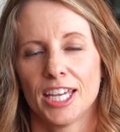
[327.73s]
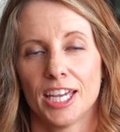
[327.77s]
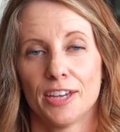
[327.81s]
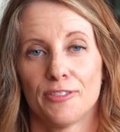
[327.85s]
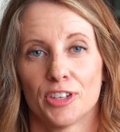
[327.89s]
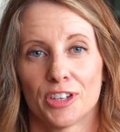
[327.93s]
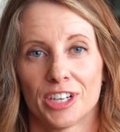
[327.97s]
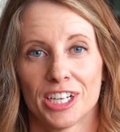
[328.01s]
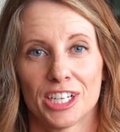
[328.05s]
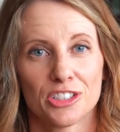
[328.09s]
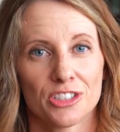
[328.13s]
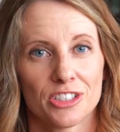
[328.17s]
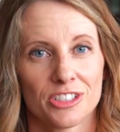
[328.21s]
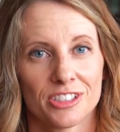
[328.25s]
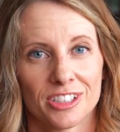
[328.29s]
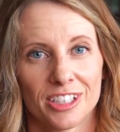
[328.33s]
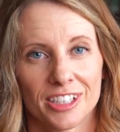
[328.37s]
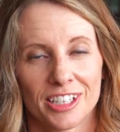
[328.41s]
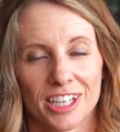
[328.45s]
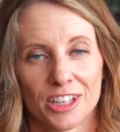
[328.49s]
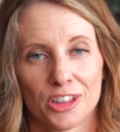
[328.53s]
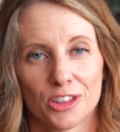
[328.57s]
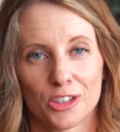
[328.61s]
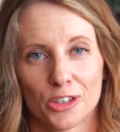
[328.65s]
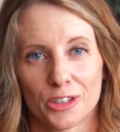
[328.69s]
If you're
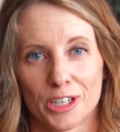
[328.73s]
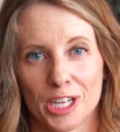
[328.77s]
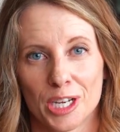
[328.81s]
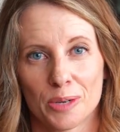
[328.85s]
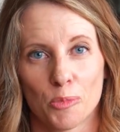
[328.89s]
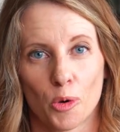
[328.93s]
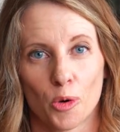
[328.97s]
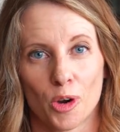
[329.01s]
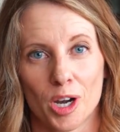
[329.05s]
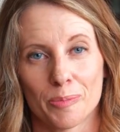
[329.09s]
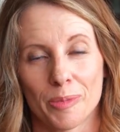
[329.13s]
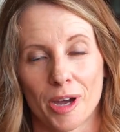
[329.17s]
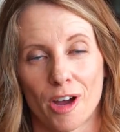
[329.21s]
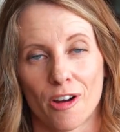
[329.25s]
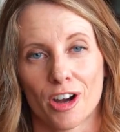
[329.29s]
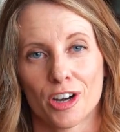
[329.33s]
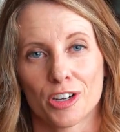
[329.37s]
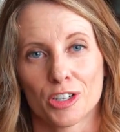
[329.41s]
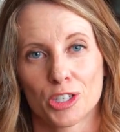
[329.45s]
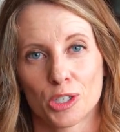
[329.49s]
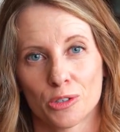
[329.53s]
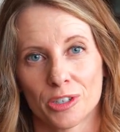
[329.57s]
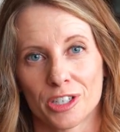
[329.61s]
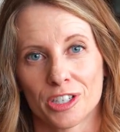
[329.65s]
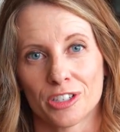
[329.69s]
interested in learning more about
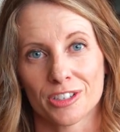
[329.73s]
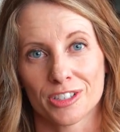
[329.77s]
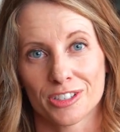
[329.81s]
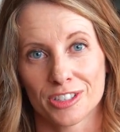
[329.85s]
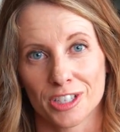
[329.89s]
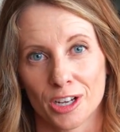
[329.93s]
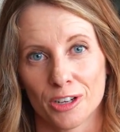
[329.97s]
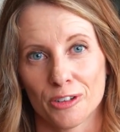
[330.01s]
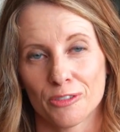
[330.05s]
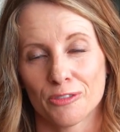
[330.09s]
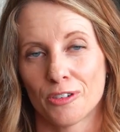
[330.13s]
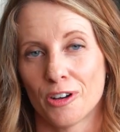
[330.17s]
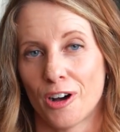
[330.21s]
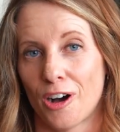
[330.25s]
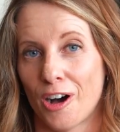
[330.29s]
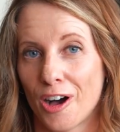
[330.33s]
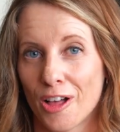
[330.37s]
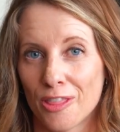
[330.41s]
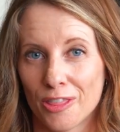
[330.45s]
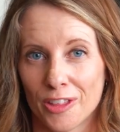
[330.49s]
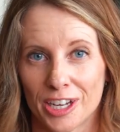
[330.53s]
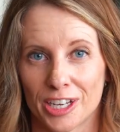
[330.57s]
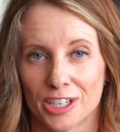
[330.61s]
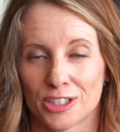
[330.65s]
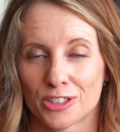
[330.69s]
our do-it-yourself
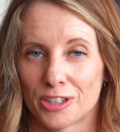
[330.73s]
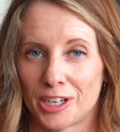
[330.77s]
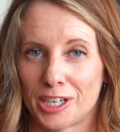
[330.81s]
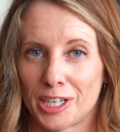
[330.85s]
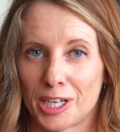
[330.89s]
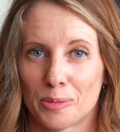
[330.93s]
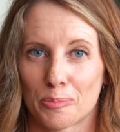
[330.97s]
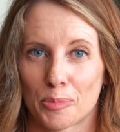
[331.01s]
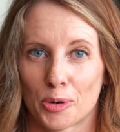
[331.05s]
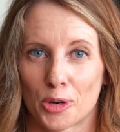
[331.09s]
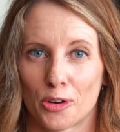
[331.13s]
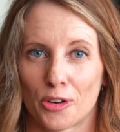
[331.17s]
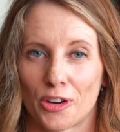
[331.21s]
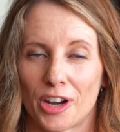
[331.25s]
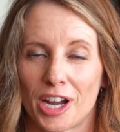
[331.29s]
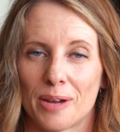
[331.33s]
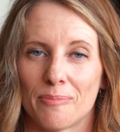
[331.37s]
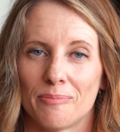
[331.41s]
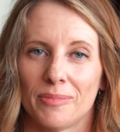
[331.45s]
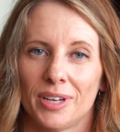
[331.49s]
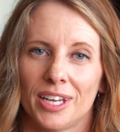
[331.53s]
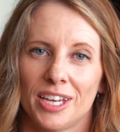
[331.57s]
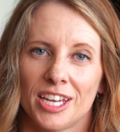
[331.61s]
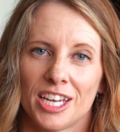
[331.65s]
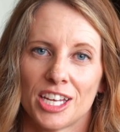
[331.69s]
online training
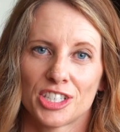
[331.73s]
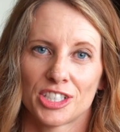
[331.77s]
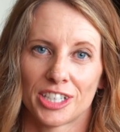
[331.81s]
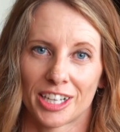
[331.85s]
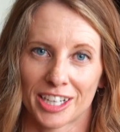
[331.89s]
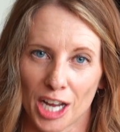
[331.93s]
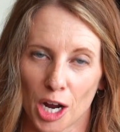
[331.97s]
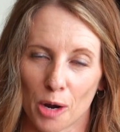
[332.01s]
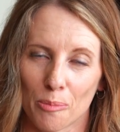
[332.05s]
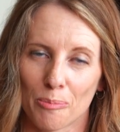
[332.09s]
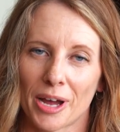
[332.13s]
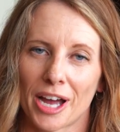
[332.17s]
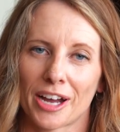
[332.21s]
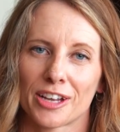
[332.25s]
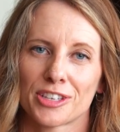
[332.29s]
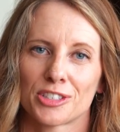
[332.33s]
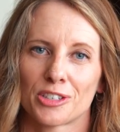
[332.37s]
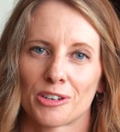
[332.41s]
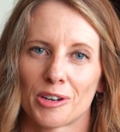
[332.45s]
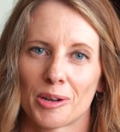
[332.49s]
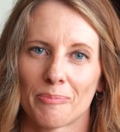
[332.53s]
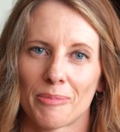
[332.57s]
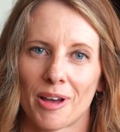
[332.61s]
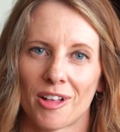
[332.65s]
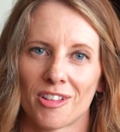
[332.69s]
program, check out
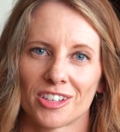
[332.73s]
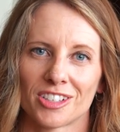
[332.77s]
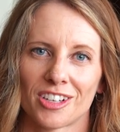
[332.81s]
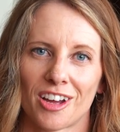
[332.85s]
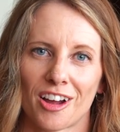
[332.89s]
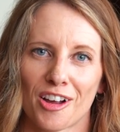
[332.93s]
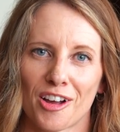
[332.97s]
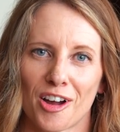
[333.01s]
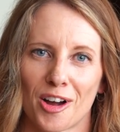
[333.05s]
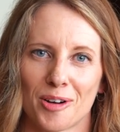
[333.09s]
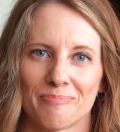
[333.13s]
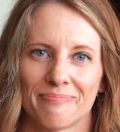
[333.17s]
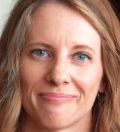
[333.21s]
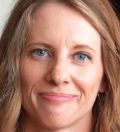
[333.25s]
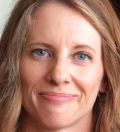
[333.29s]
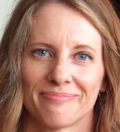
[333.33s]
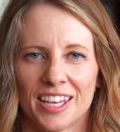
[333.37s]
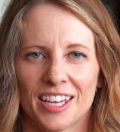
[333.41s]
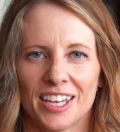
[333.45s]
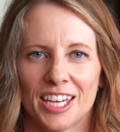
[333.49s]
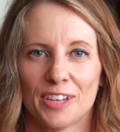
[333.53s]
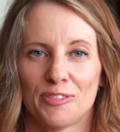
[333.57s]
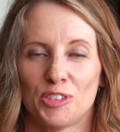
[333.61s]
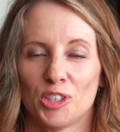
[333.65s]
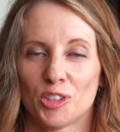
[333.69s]
baxterandbella.com.
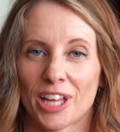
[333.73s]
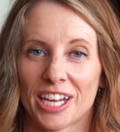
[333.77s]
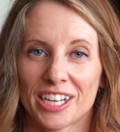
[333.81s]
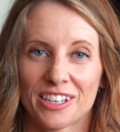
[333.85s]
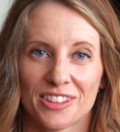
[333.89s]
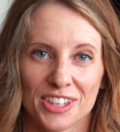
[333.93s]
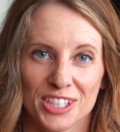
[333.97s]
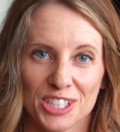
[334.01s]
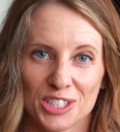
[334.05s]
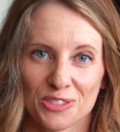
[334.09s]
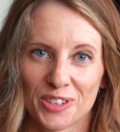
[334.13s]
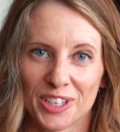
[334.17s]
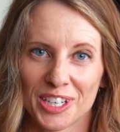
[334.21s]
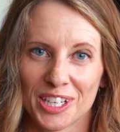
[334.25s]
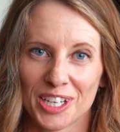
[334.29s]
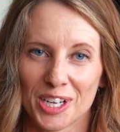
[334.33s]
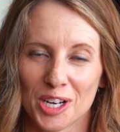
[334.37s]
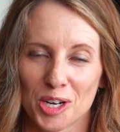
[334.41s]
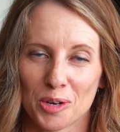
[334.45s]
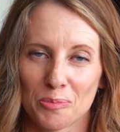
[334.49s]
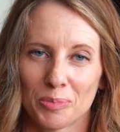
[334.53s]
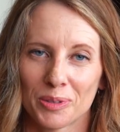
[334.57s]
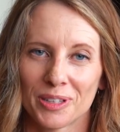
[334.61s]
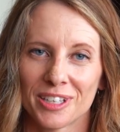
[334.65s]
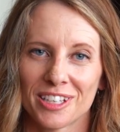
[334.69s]
If you liked this
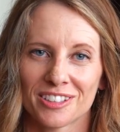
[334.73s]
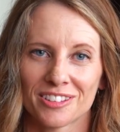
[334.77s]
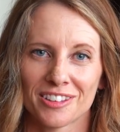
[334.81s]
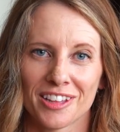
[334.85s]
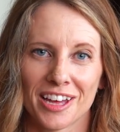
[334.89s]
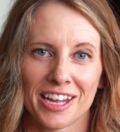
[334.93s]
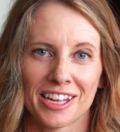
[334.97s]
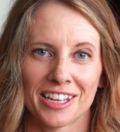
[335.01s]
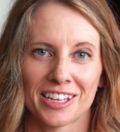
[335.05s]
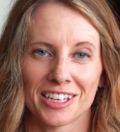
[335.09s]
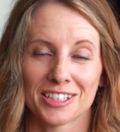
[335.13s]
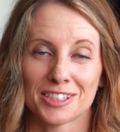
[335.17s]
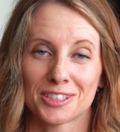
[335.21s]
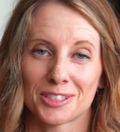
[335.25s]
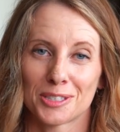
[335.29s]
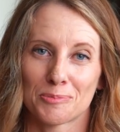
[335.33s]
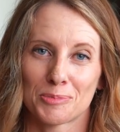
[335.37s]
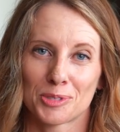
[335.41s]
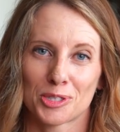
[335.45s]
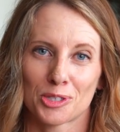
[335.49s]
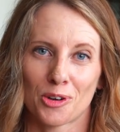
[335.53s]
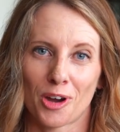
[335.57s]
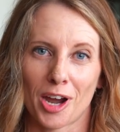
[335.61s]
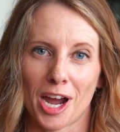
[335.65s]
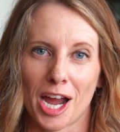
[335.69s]
video, please like and
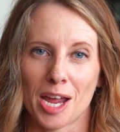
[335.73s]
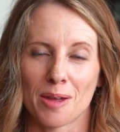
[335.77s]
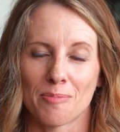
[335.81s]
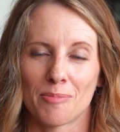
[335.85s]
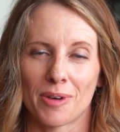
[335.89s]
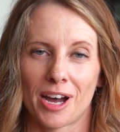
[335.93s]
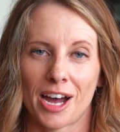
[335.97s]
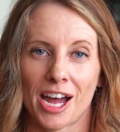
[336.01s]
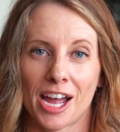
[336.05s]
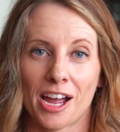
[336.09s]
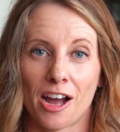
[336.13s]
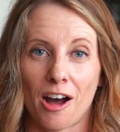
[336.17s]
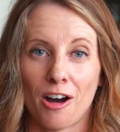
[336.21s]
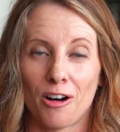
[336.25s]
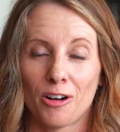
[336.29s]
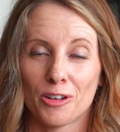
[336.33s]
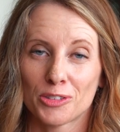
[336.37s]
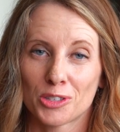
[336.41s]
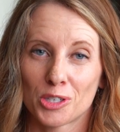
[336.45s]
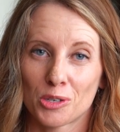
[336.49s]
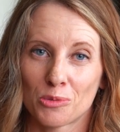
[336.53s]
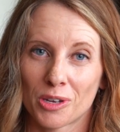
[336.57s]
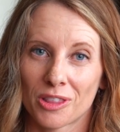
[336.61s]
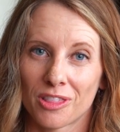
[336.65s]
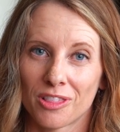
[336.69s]
subscribe. I
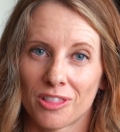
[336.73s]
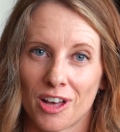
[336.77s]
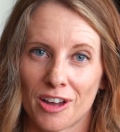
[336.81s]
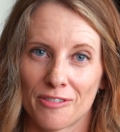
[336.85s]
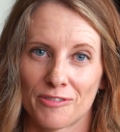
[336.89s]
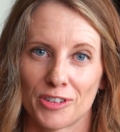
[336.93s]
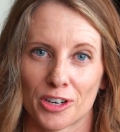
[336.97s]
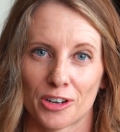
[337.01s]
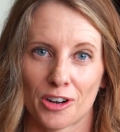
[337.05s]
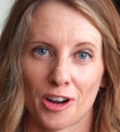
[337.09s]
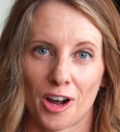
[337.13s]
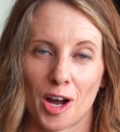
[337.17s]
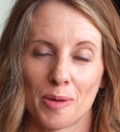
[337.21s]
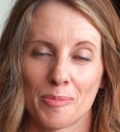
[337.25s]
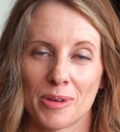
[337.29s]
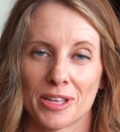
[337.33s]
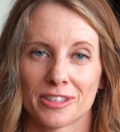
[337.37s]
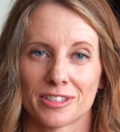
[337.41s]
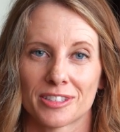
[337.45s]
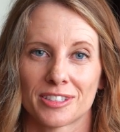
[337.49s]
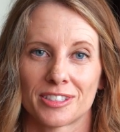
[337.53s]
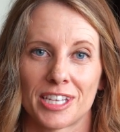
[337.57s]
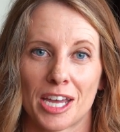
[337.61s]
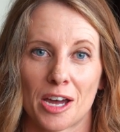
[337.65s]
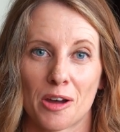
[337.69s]
also would love your
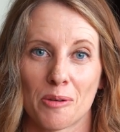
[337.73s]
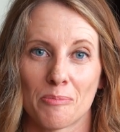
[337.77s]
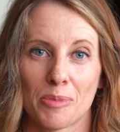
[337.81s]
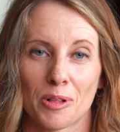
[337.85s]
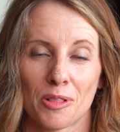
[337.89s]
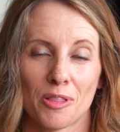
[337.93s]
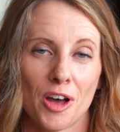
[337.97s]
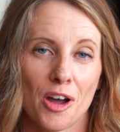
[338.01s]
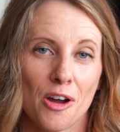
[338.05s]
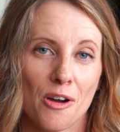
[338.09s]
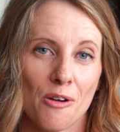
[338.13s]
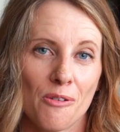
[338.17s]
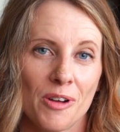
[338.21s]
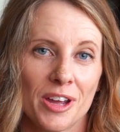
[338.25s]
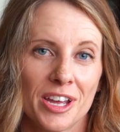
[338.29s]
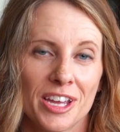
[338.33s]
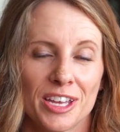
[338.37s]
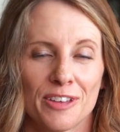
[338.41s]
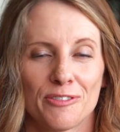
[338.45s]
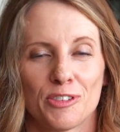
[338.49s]
comments down below.